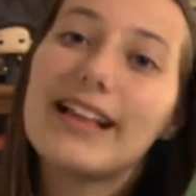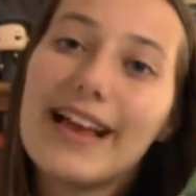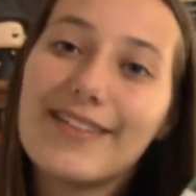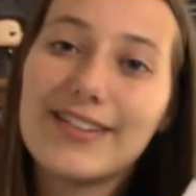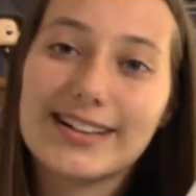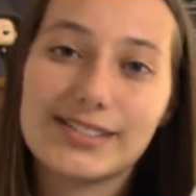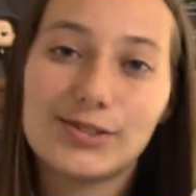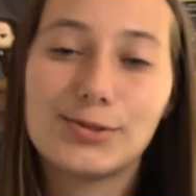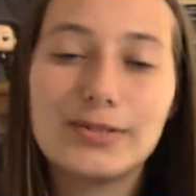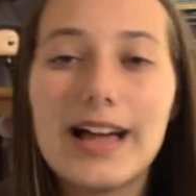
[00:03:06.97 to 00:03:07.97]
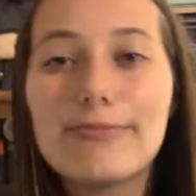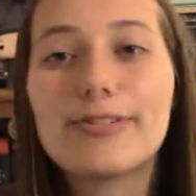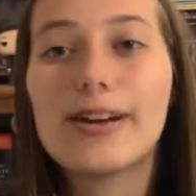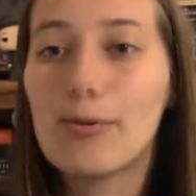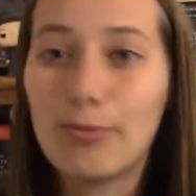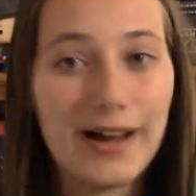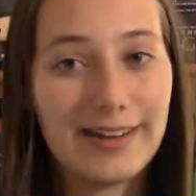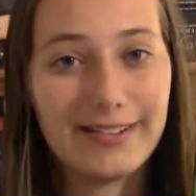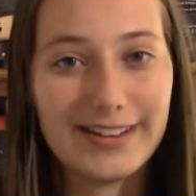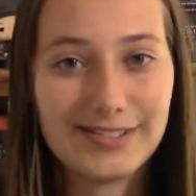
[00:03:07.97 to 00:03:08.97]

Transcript: I have access to a library, why don't I